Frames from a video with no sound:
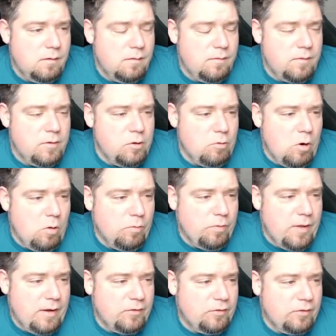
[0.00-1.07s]
you hold
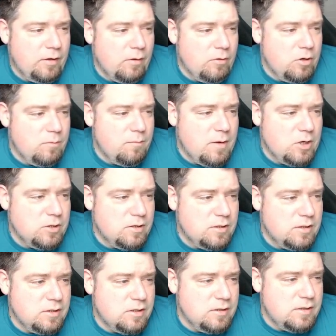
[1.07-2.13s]
that still and you measure the
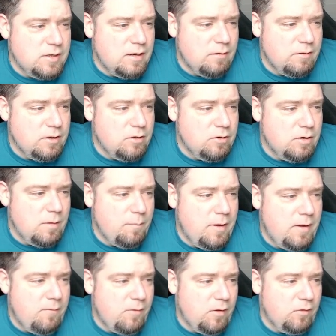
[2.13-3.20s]
distance here, and the unit
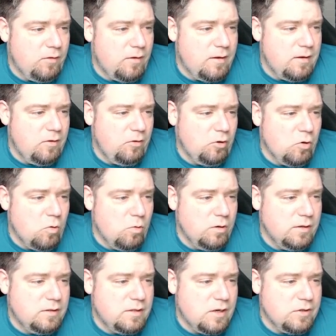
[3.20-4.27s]
pivots. And this
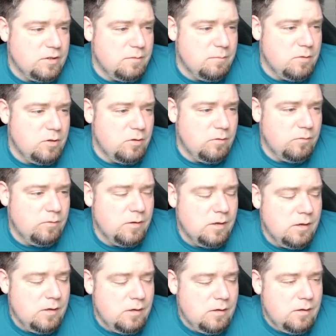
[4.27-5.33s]
corner doesn't move.
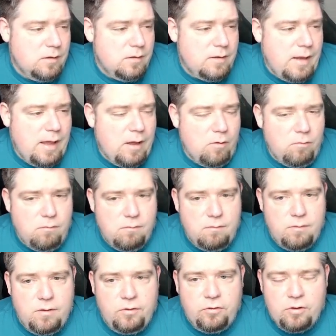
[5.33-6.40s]
Now,
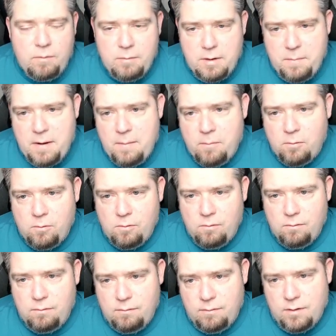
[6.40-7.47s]
there's so many
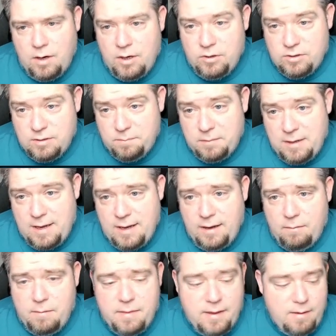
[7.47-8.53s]
people that I used to
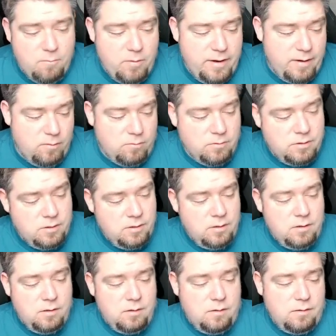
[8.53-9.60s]
play when they wheeled.
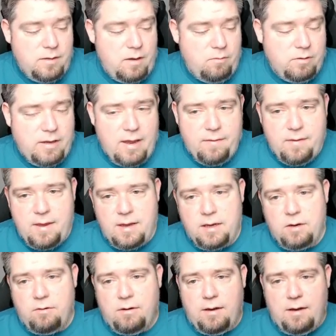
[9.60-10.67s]
They would get their
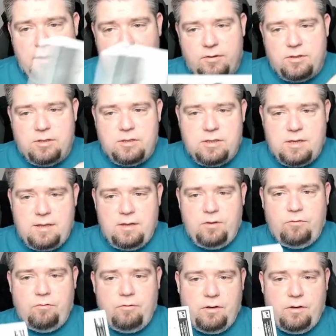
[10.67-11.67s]
unit. Let's just take this for an